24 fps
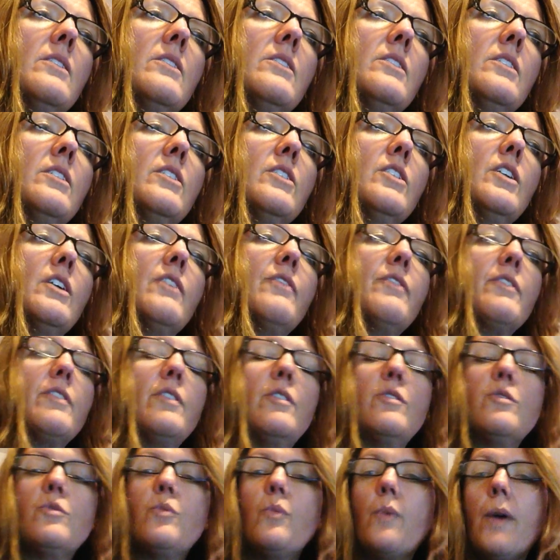to look for
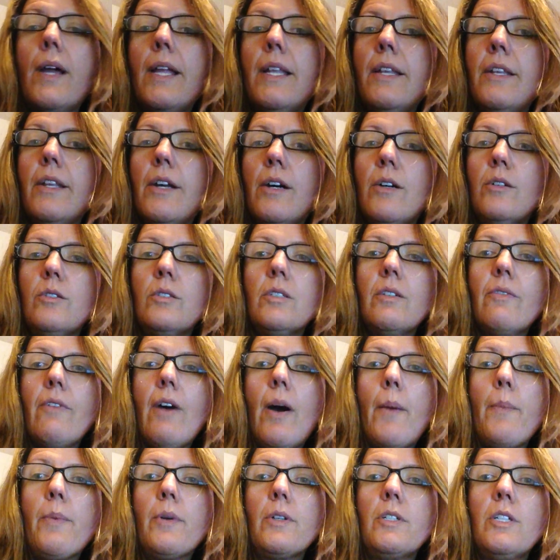those windows of
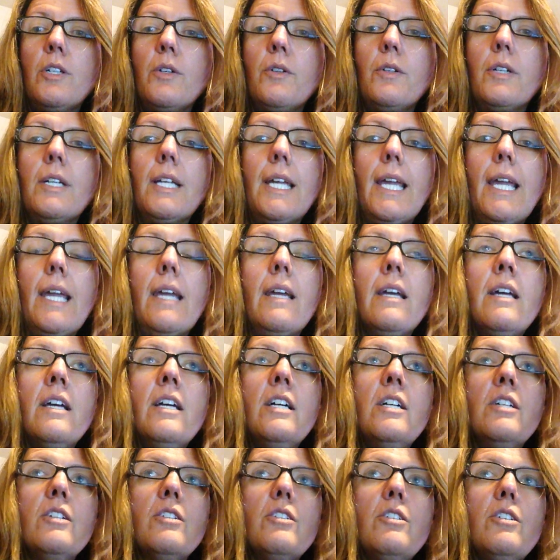opportunity
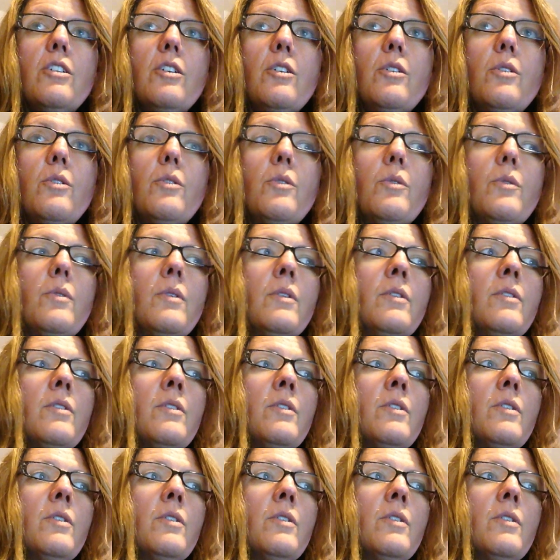to